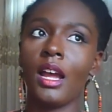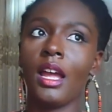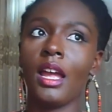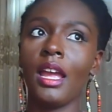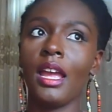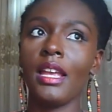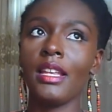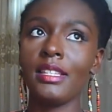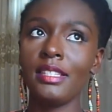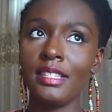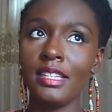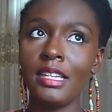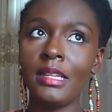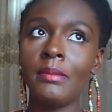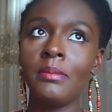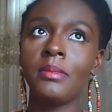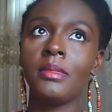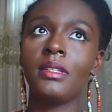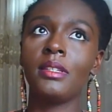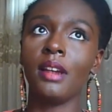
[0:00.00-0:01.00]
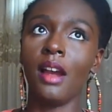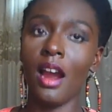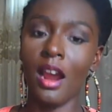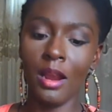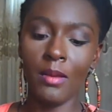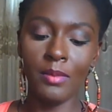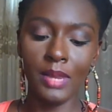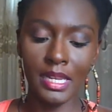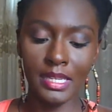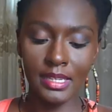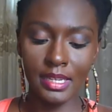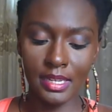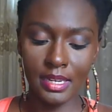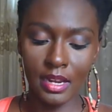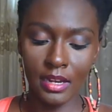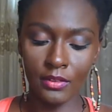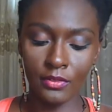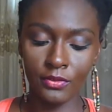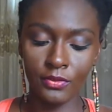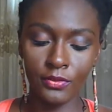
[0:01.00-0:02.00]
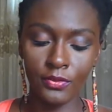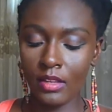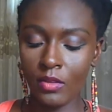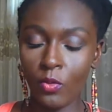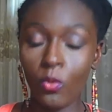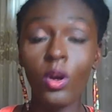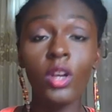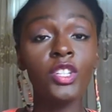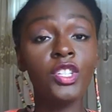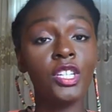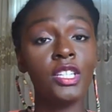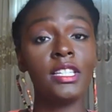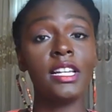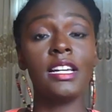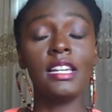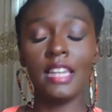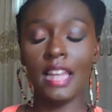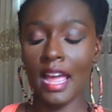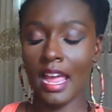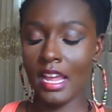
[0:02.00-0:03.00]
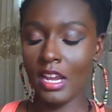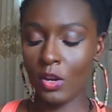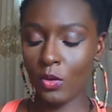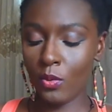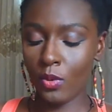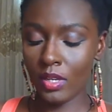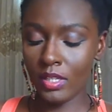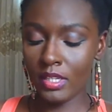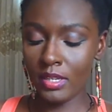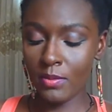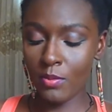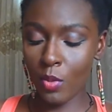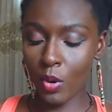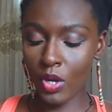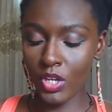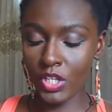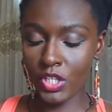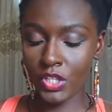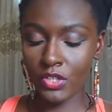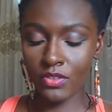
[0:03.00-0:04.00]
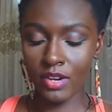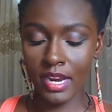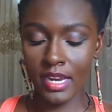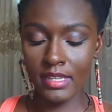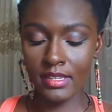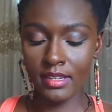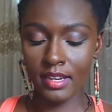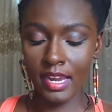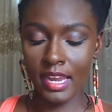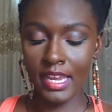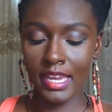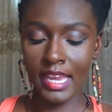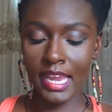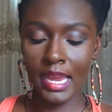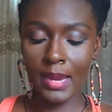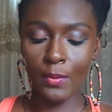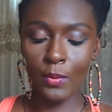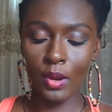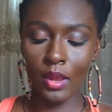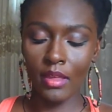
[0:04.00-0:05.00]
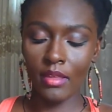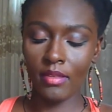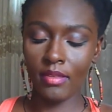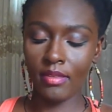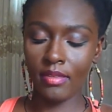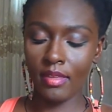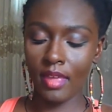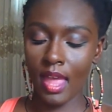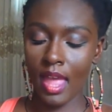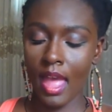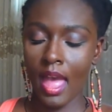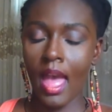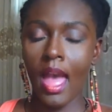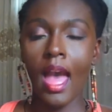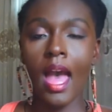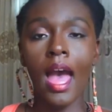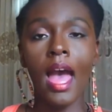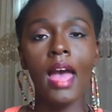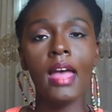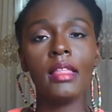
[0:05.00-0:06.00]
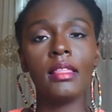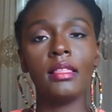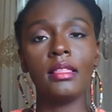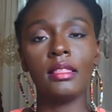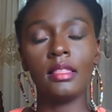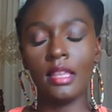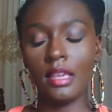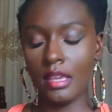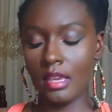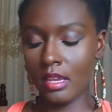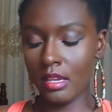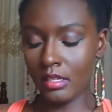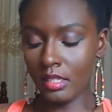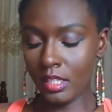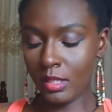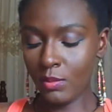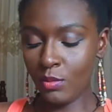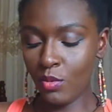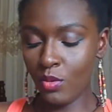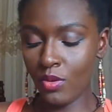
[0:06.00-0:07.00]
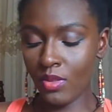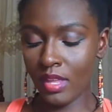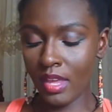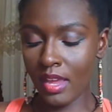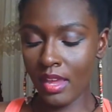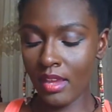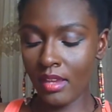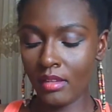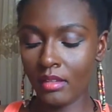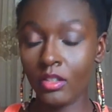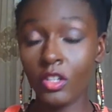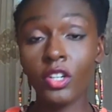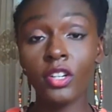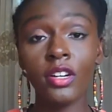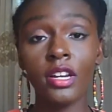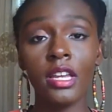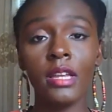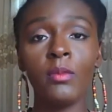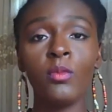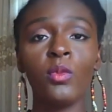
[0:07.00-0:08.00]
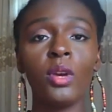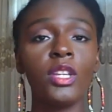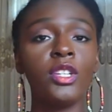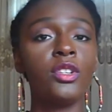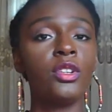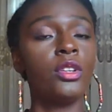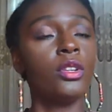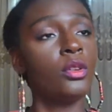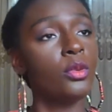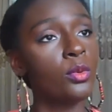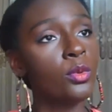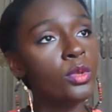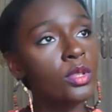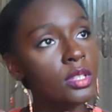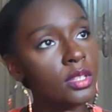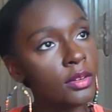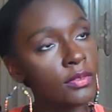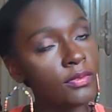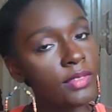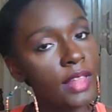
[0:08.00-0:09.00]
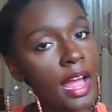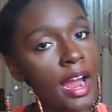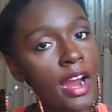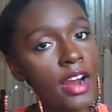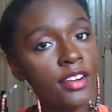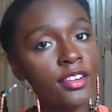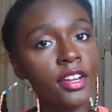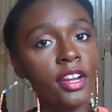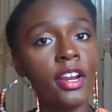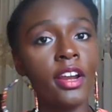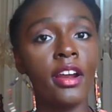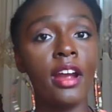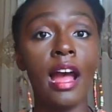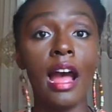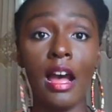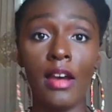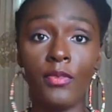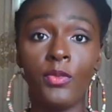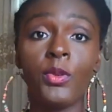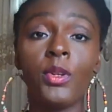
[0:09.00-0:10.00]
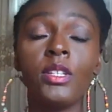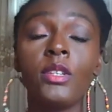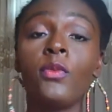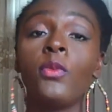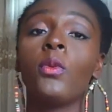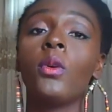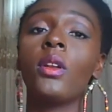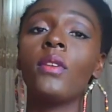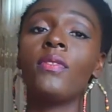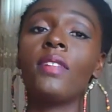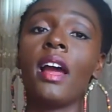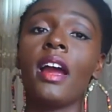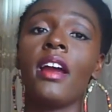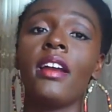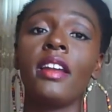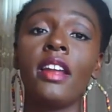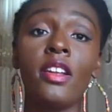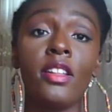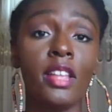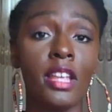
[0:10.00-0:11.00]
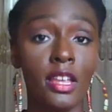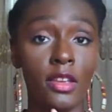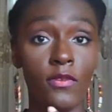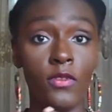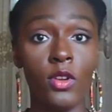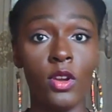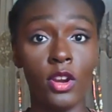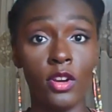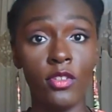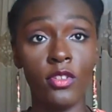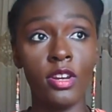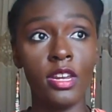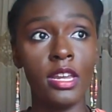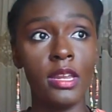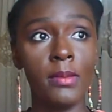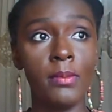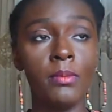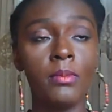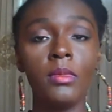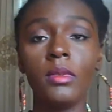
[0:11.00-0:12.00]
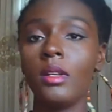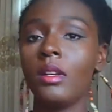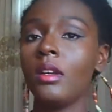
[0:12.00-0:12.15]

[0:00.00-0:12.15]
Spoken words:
It seemed harmless enough. What she did like was the moisturizer it came with and the smoothing cream which you use to flat iron your hair afterwards. If you want to flat iron your hair, they give you a cream